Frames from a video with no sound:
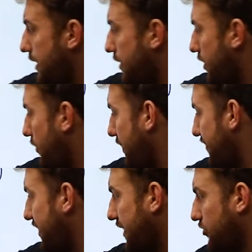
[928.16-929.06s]

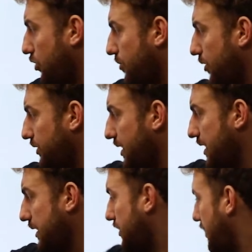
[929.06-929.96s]
whenever I talk about
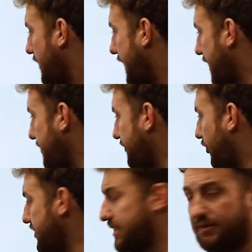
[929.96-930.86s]
a, I mean
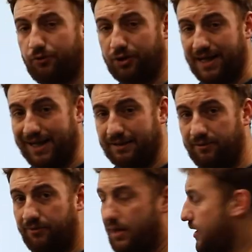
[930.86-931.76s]
positive or
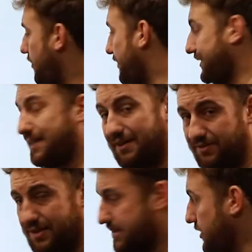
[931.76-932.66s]
negative, but
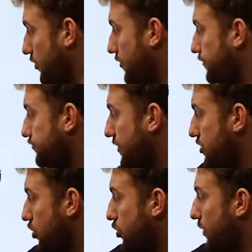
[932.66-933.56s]
never 0.
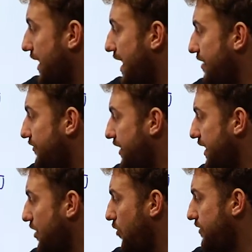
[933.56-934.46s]
So you will have
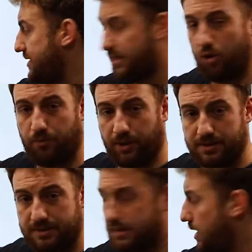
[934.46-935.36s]
a over 0
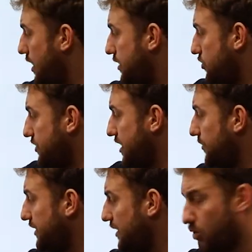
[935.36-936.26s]
plus. So
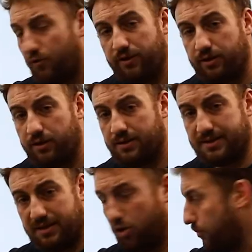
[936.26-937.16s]
something over
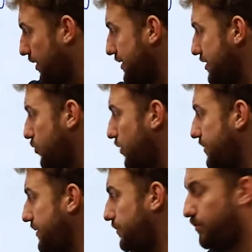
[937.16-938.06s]
0 plus will
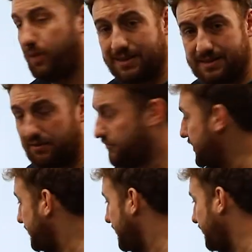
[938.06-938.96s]
be plus
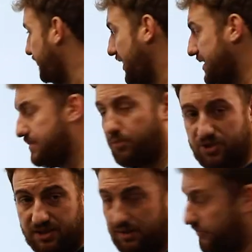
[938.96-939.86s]
infinity if a is
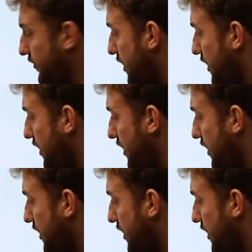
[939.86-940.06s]
positive.